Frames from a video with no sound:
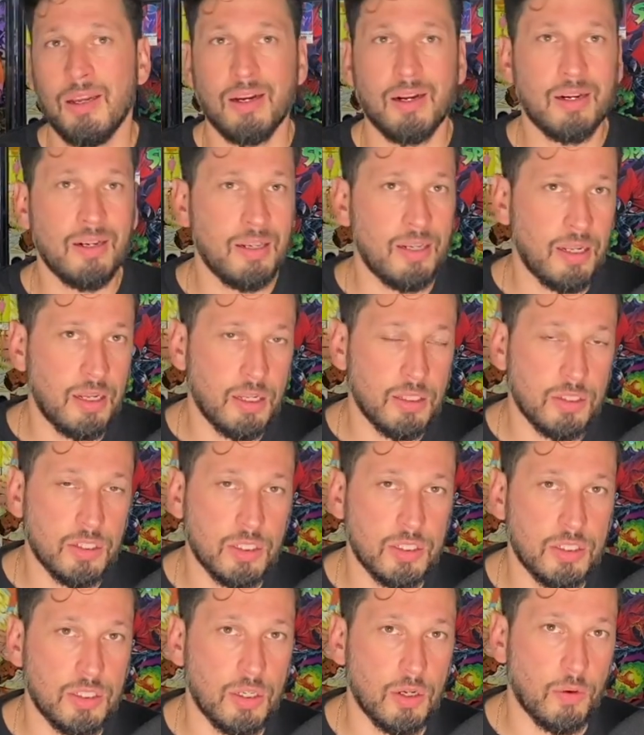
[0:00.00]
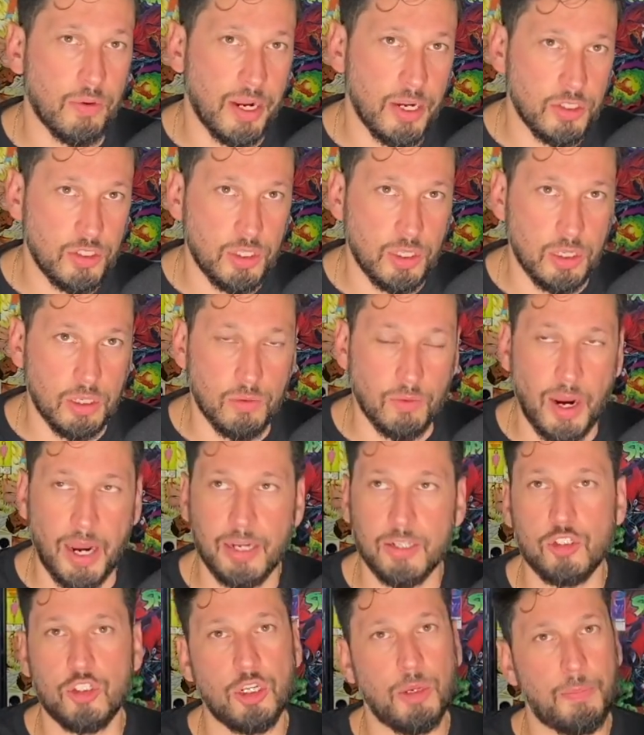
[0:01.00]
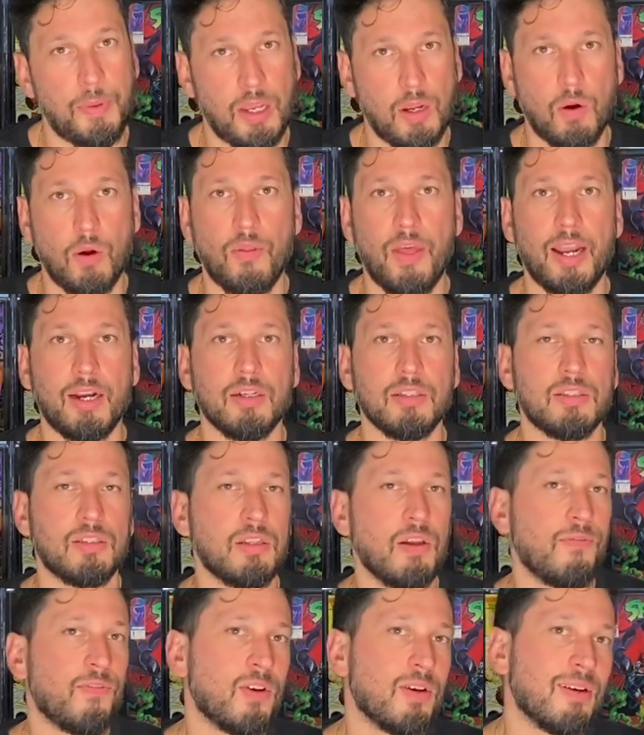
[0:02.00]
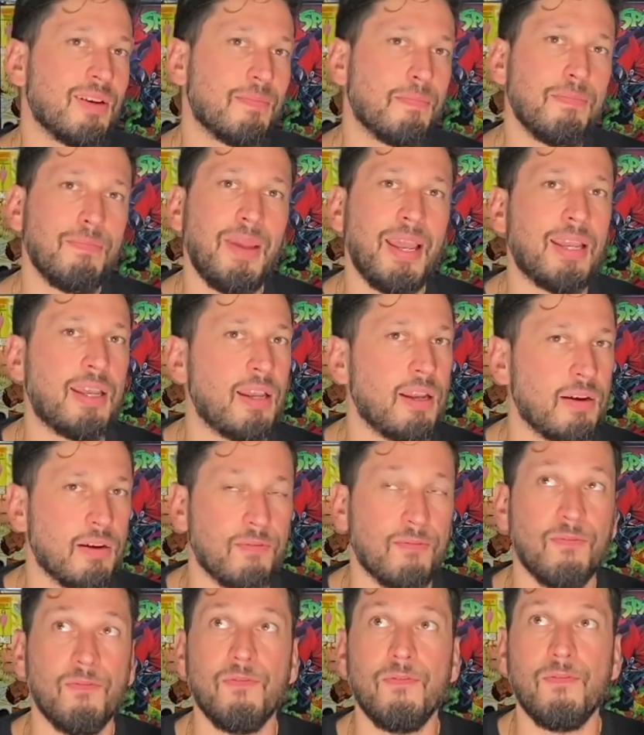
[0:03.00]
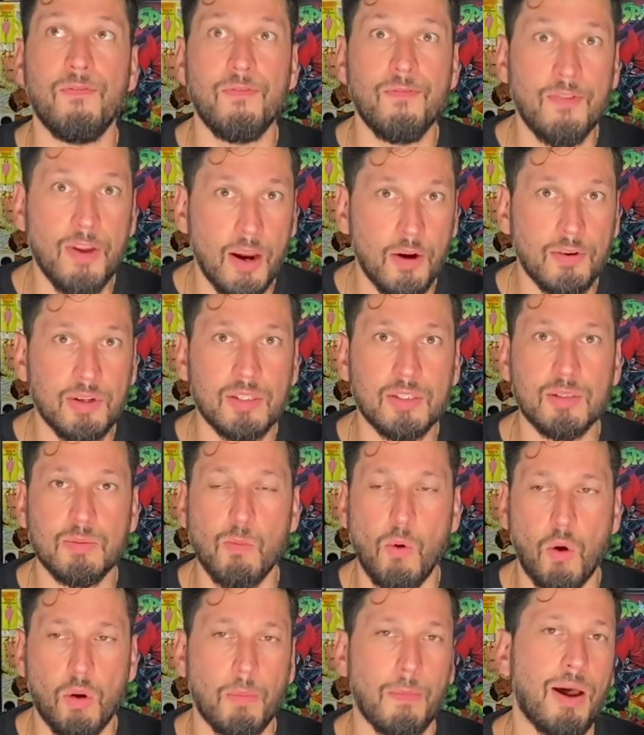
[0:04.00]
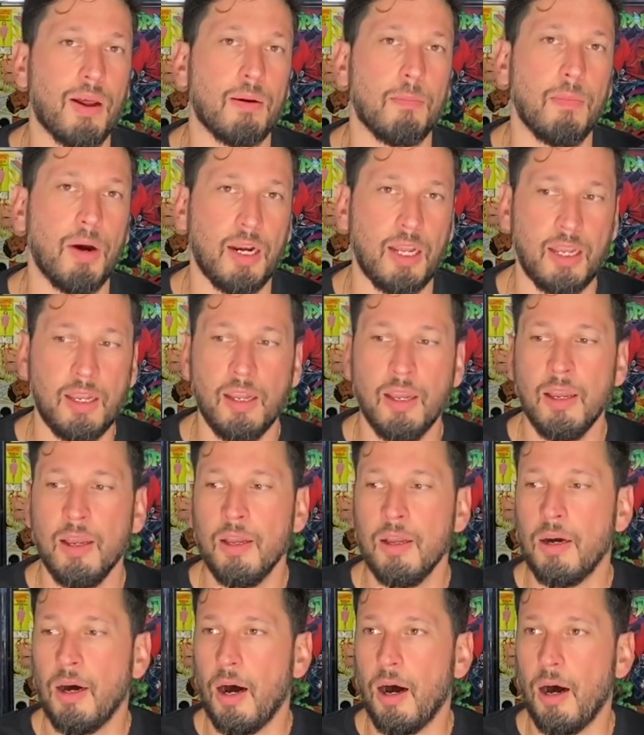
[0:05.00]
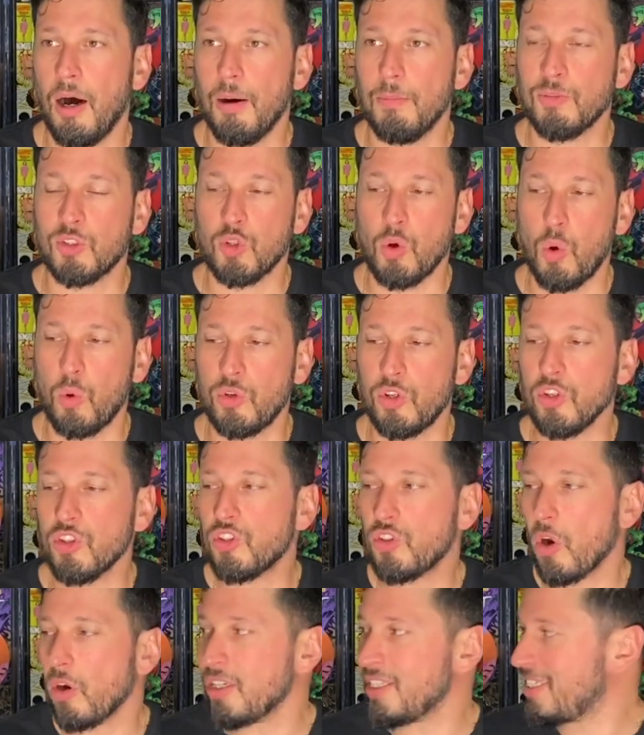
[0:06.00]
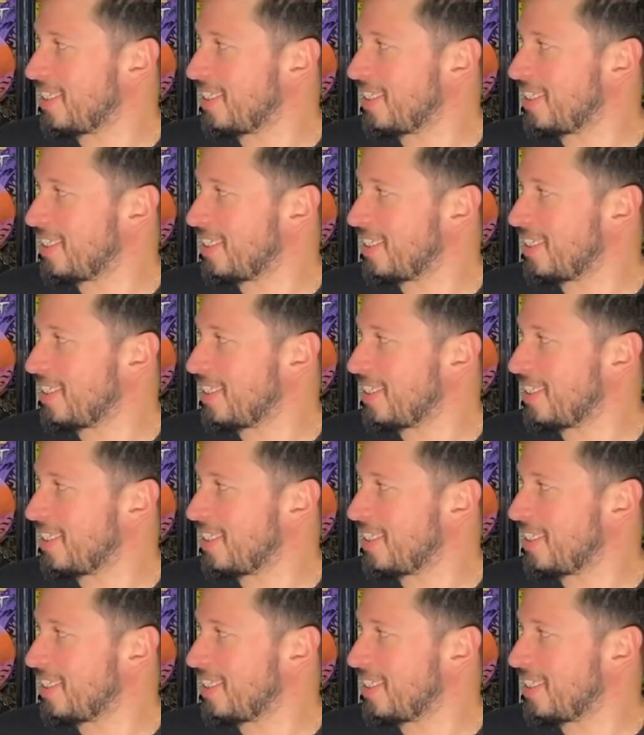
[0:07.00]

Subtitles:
cleaning into consideration, right? Shipping, all that good stuff. You're making very small amount of money. So you're starting to